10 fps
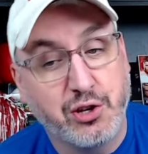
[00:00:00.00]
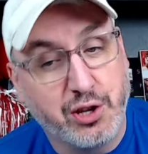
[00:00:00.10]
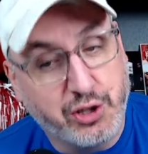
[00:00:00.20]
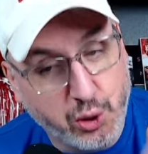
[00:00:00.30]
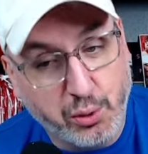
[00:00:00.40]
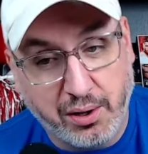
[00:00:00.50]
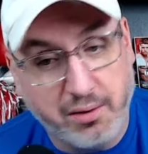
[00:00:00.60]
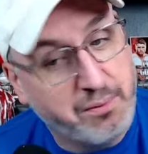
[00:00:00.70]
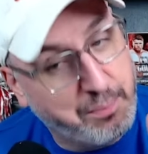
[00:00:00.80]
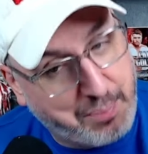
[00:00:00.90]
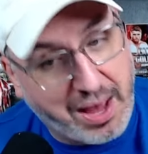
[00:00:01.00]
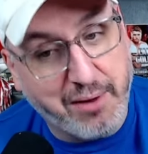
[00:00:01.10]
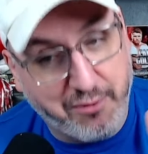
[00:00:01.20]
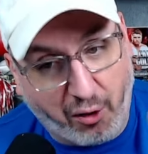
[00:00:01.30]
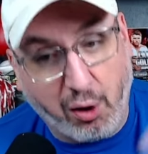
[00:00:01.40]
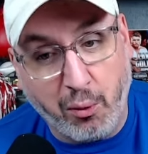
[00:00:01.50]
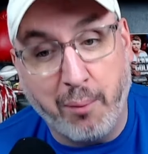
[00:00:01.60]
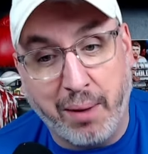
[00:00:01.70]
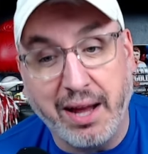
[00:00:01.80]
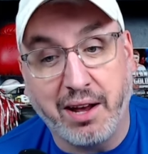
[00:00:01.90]
The Duke bet very
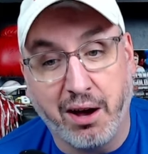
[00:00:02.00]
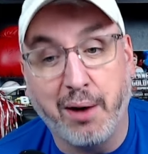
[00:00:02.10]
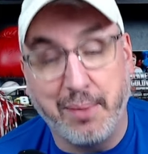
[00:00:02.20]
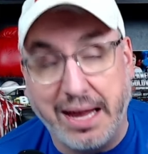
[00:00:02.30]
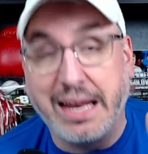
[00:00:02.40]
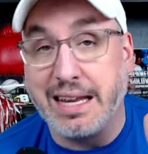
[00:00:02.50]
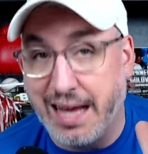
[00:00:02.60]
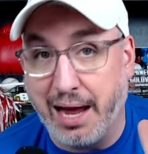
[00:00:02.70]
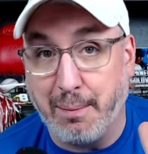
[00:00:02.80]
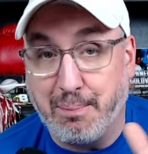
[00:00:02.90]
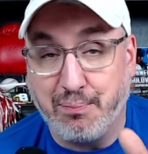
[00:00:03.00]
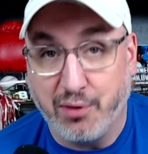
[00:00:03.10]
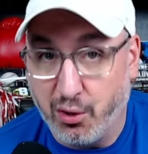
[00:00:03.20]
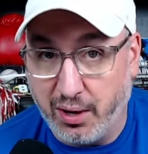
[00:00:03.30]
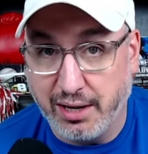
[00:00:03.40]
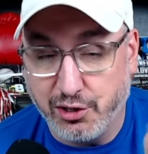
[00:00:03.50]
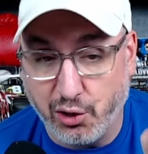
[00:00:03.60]
well might come in game, okay?